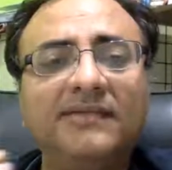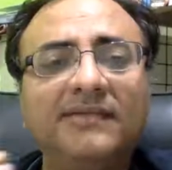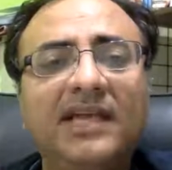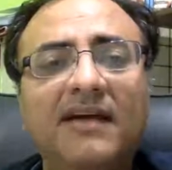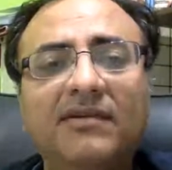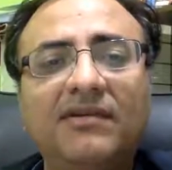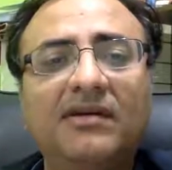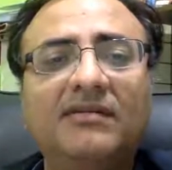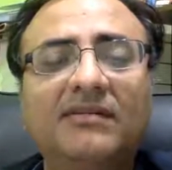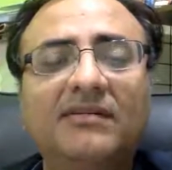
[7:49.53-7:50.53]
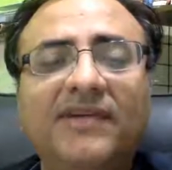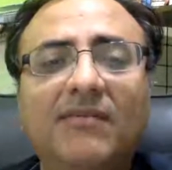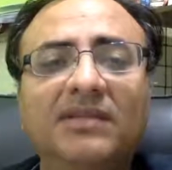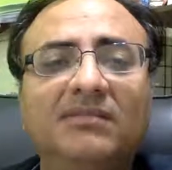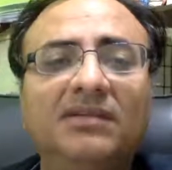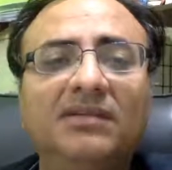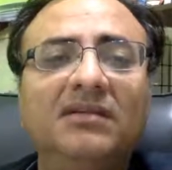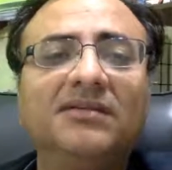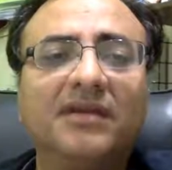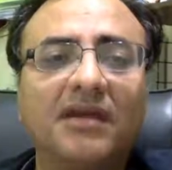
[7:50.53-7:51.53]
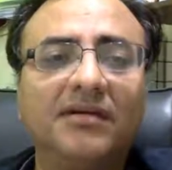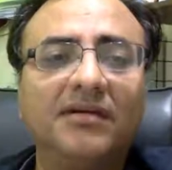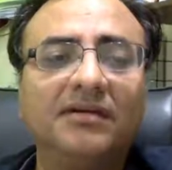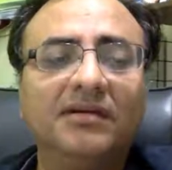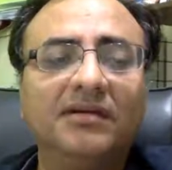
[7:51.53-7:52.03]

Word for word: we'll have a family meal together.